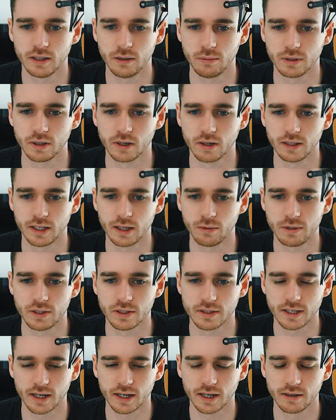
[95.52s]
here we go. Now we
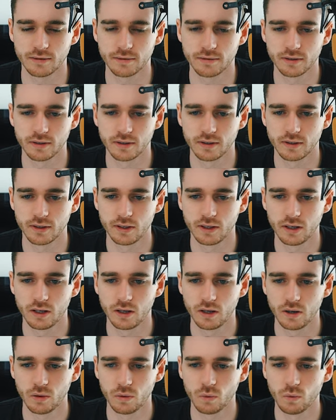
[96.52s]
just have
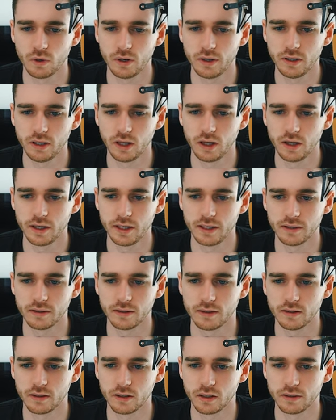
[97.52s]
one line
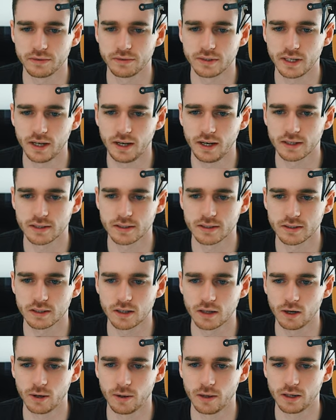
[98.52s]
of text
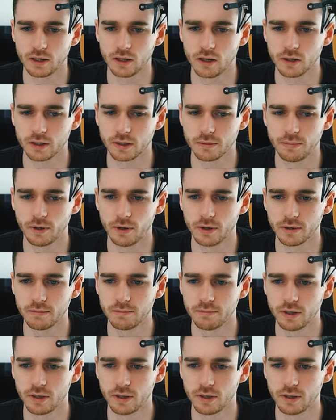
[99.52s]
going along the bottom,